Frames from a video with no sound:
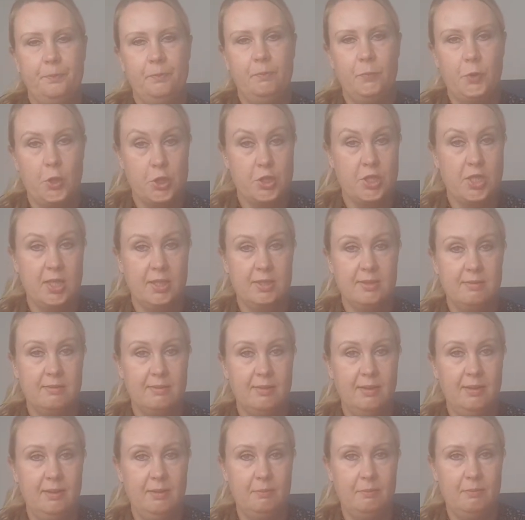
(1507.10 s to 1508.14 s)
project
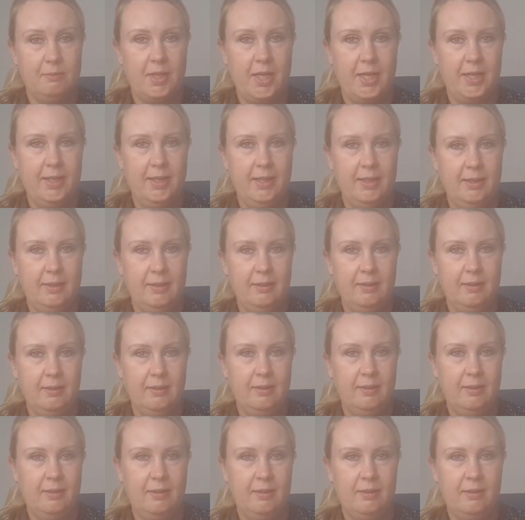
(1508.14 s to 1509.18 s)
in my
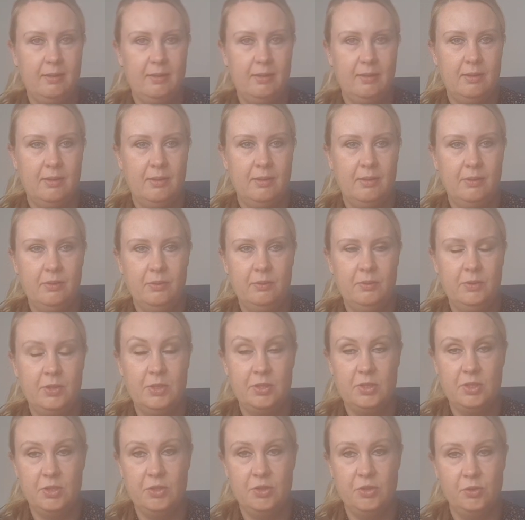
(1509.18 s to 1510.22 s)

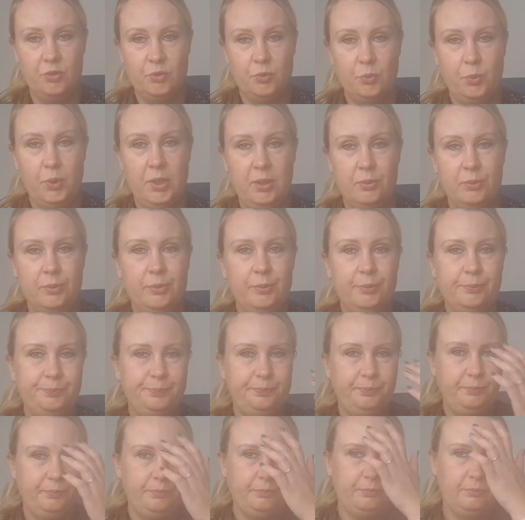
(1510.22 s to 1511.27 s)
decisions wheel.
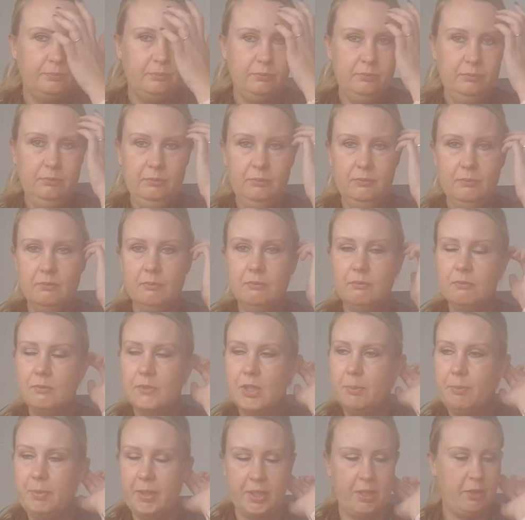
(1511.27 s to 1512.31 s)

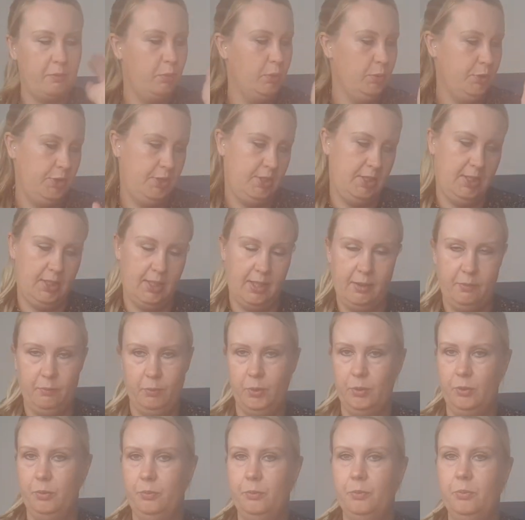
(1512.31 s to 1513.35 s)
But I will see. I
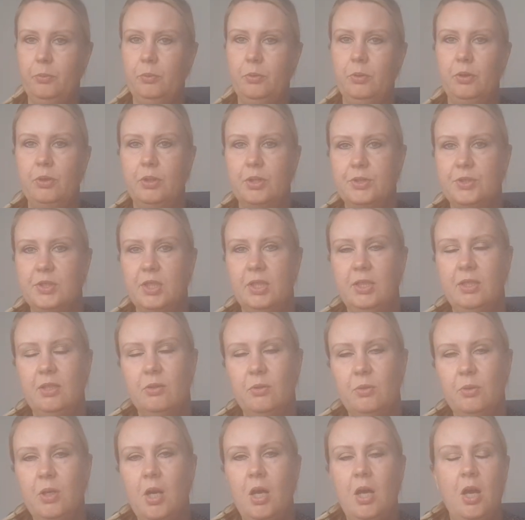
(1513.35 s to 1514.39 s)
will
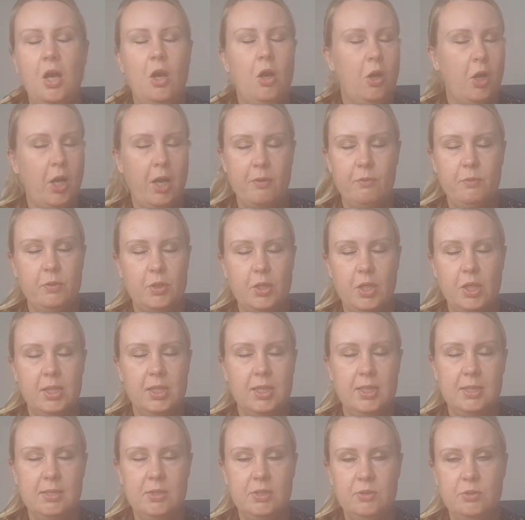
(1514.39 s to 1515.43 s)
continue, or I will at
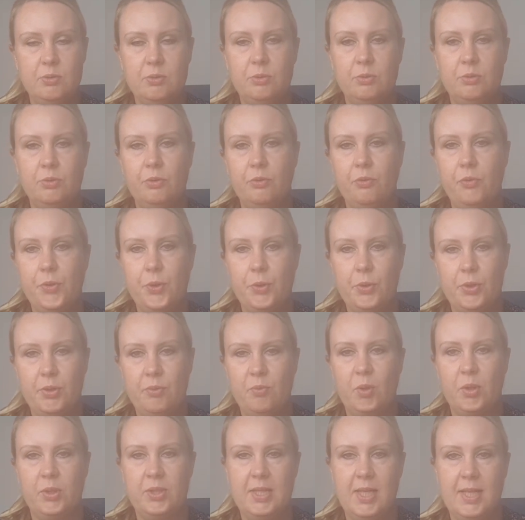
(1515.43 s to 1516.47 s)
least do the
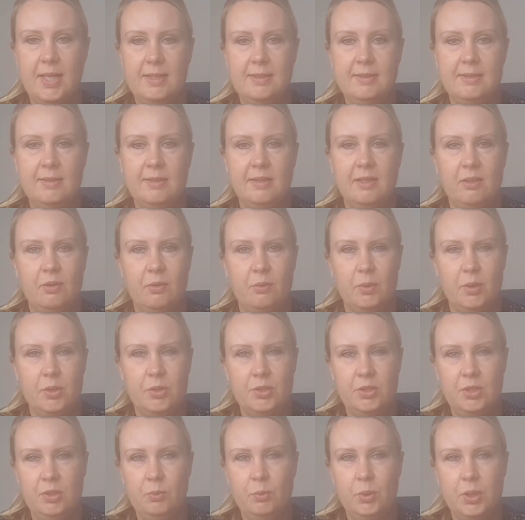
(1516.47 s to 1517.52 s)
31 days, and then I will
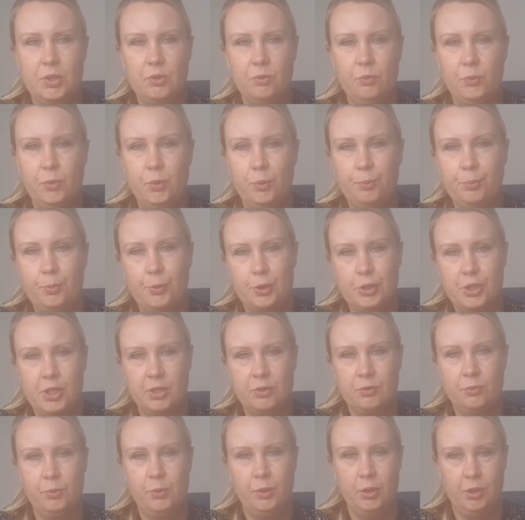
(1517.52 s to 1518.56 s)
see which 4
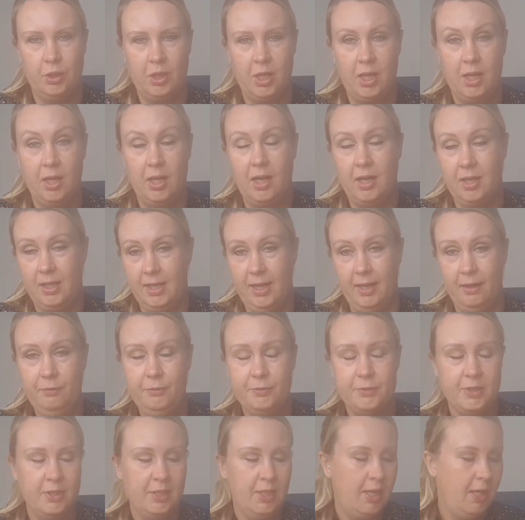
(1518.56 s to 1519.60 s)
projects are
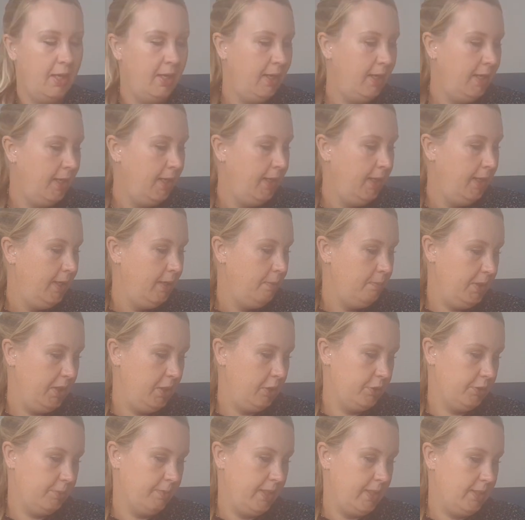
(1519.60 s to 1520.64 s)
left,
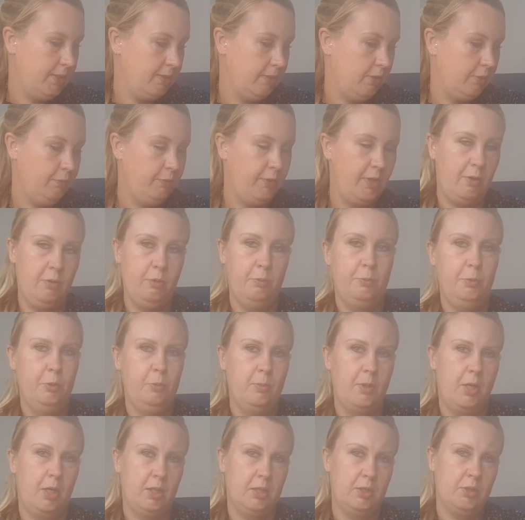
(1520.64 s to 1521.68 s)
because my sunflower
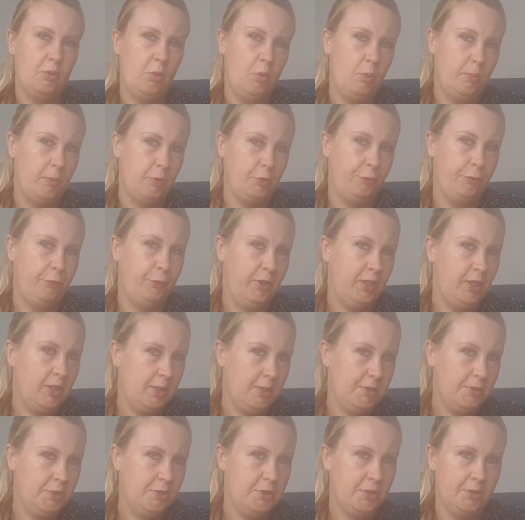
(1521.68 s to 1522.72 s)
bookmark is almost
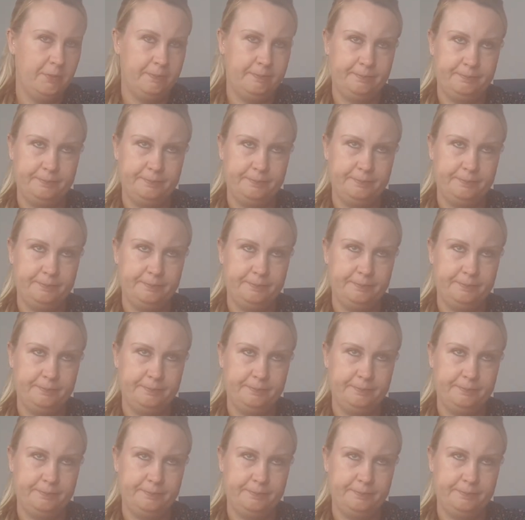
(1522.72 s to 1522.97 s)
finished,